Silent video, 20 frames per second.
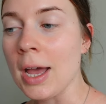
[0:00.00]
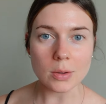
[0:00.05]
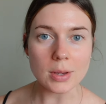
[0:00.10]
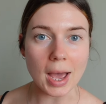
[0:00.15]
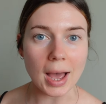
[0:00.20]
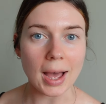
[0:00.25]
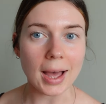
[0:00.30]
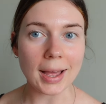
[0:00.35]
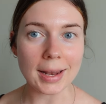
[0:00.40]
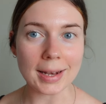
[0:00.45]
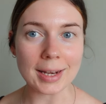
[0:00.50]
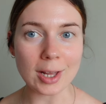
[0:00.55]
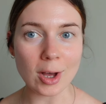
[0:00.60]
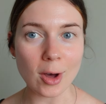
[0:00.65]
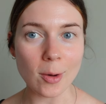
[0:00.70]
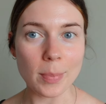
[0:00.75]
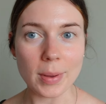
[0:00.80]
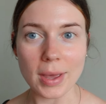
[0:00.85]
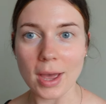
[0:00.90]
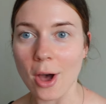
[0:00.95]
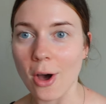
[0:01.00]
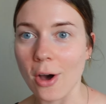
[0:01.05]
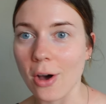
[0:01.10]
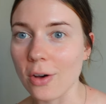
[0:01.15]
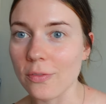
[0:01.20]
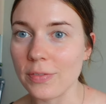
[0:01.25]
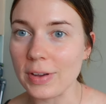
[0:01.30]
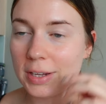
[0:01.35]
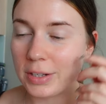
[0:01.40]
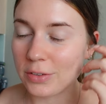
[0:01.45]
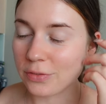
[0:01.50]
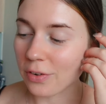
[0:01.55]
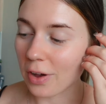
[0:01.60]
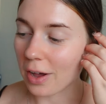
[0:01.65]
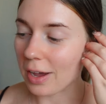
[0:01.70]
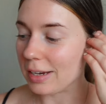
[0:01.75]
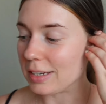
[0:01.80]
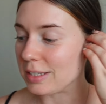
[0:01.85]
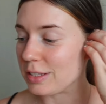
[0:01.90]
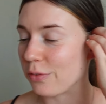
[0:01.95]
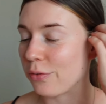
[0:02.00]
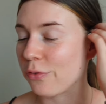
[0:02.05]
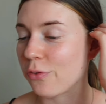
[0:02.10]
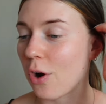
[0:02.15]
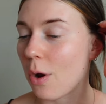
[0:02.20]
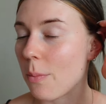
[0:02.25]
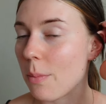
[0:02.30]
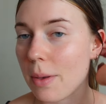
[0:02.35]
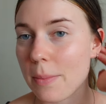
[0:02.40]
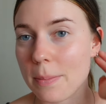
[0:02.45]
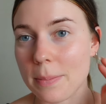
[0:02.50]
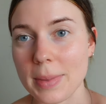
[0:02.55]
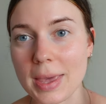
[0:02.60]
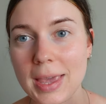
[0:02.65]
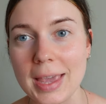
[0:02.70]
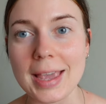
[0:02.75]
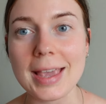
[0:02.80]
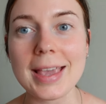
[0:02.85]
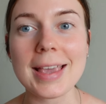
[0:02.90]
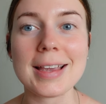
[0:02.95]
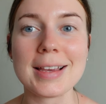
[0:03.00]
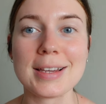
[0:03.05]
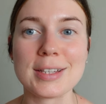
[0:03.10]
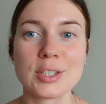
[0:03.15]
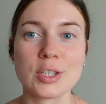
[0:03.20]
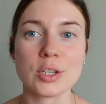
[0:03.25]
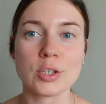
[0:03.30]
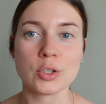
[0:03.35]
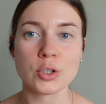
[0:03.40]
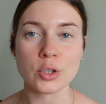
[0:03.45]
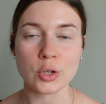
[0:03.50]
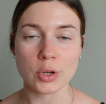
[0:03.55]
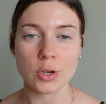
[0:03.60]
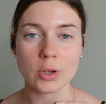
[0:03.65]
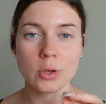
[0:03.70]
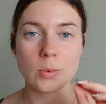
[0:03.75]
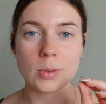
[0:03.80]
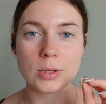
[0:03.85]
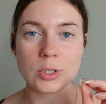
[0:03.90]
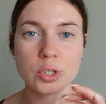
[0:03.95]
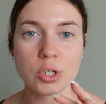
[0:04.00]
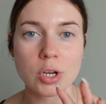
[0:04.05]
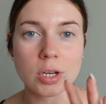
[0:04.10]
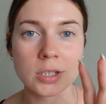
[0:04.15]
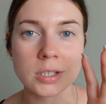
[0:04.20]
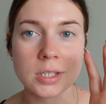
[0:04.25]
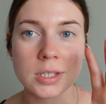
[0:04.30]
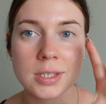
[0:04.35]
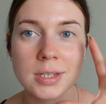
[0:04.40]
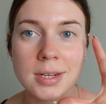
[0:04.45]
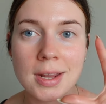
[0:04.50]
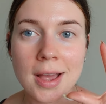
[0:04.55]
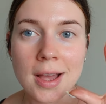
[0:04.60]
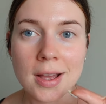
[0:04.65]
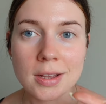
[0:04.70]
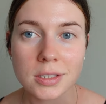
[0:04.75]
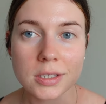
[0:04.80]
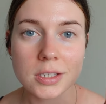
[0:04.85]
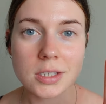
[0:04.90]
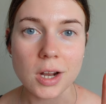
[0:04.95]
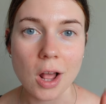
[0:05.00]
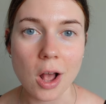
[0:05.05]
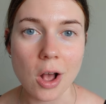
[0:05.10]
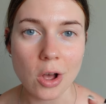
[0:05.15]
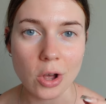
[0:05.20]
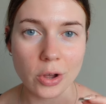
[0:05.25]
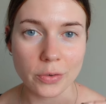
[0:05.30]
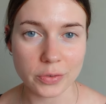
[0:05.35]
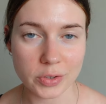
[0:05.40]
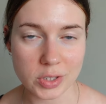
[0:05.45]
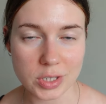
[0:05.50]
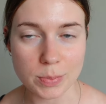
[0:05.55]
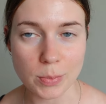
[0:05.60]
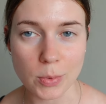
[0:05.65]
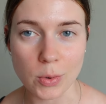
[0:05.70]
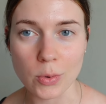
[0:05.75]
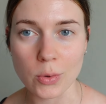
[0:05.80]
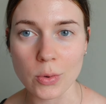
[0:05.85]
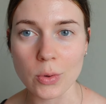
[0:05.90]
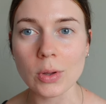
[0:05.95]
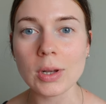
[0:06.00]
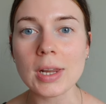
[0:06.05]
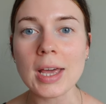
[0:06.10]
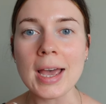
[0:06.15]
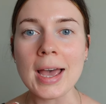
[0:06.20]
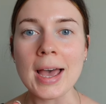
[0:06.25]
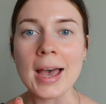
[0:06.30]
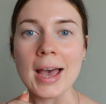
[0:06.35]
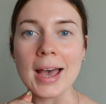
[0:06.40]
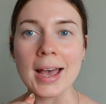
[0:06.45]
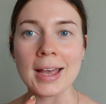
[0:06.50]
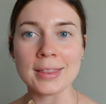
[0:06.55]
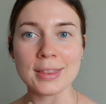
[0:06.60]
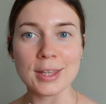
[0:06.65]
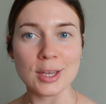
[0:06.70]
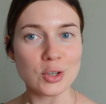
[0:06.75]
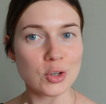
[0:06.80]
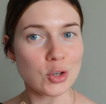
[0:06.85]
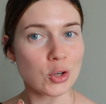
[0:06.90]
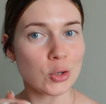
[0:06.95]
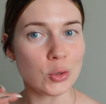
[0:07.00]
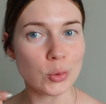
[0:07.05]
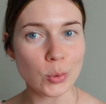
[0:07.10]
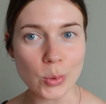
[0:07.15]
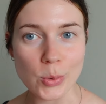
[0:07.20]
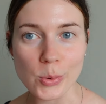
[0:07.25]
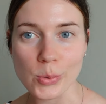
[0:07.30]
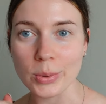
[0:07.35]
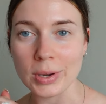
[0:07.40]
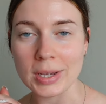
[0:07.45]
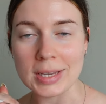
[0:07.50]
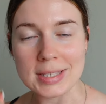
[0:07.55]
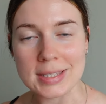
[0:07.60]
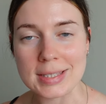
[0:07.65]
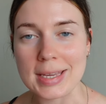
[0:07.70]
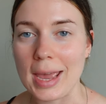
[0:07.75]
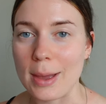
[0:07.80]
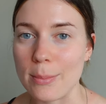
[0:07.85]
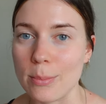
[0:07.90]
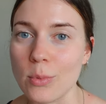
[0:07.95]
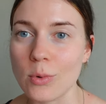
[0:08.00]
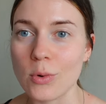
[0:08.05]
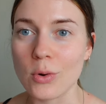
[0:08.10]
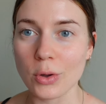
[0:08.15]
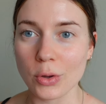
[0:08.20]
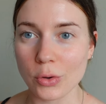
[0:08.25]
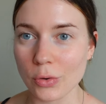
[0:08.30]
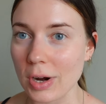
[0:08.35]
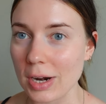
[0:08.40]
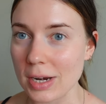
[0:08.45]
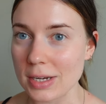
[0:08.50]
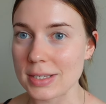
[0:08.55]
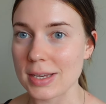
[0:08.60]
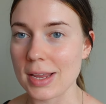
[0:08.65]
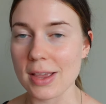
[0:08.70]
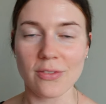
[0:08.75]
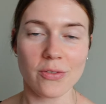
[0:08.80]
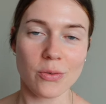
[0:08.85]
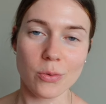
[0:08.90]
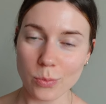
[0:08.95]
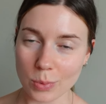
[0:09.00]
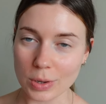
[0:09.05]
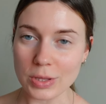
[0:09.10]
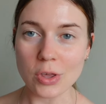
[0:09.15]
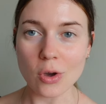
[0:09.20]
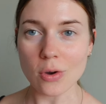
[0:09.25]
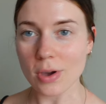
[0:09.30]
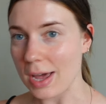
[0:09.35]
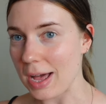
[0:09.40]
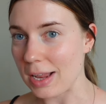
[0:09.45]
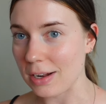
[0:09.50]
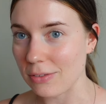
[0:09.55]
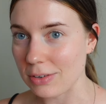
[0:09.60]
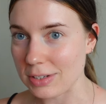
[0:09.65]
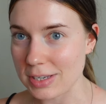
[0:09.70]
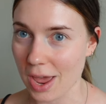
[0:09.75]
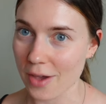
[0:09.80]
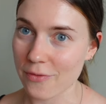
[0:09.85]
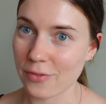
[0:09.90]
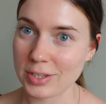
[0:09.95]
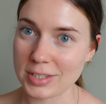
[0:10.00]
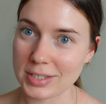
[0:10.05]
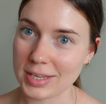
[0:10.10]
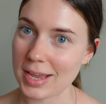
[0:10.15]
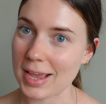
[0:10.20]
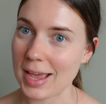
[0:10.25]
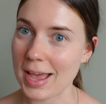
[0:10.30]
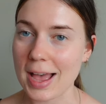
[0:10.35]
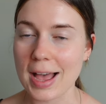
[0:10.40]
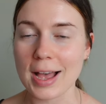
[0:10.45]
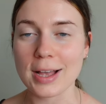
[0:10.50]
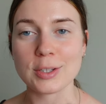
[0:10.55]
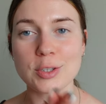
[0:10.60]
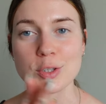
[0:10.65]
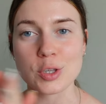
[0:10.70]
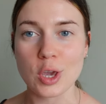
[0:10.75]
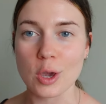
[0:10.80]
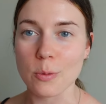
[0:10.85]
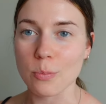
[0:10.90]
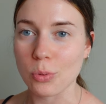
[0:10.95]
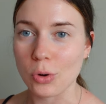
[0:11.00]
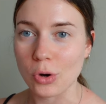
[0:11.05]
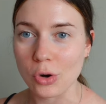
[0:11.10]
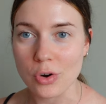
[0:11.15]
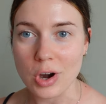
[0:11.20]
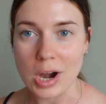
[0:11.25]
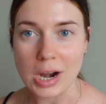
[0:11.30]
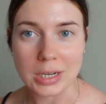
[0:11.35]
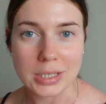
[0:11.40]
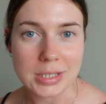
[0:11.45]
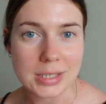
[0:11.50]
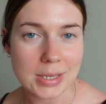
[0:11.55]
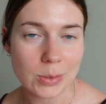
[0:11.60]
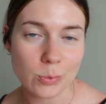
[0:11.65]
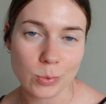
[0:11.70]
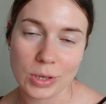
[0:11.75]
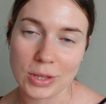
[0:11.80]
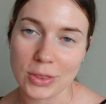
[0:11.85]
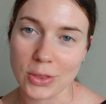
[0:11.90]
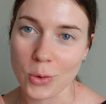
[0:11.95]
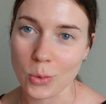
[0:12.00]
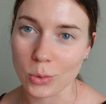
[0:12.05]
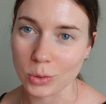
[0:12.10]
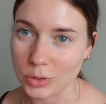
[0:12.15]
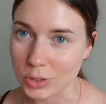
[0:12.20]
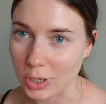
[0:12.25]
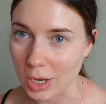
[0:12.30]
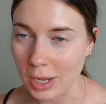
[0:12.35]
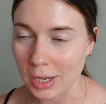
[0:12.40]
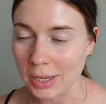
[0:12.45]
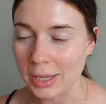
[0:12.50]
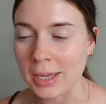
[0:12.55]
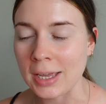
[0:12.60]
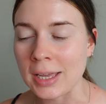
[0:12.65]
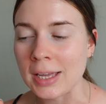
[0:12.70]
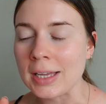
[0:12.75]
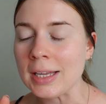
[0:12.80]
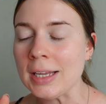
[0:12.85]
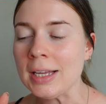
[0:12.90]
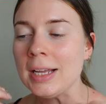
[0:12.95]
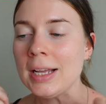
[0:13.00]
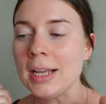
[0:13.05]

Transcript: But yeah, a little bit of advice from me is to just start off small, and then you can always get more aggressive with your calorie deficit as you progress with your diet.